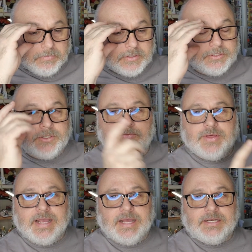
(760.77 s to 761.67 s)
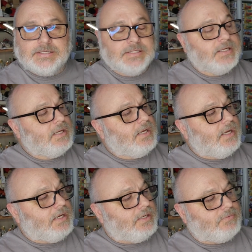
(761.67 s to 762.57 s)
I'm going to do that.
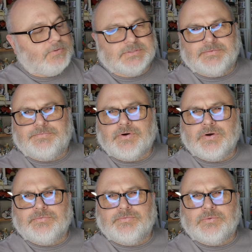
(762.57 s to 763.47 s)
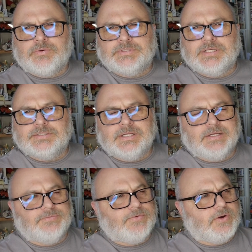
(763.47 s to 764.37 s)
What was his name?